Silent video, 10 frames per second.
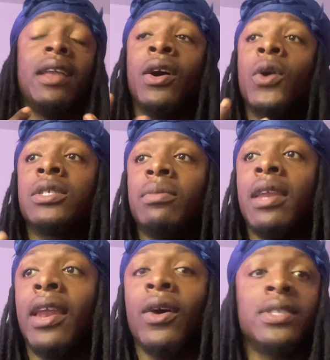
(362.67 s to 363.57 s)
that knows me,
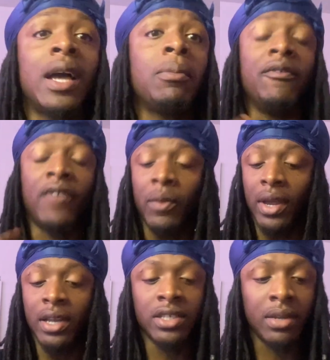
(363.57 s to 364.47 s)
they know I'm a very
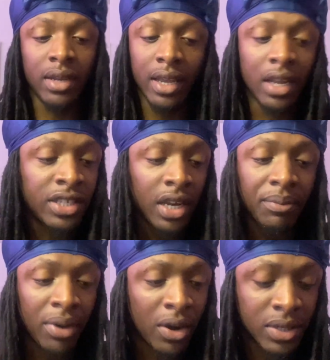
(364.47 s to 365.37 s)

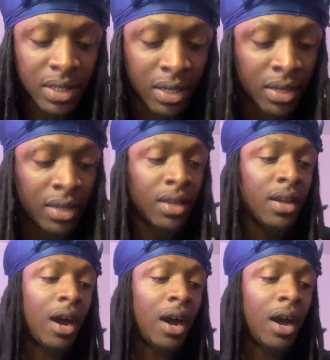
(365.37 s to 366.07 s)
energetic person.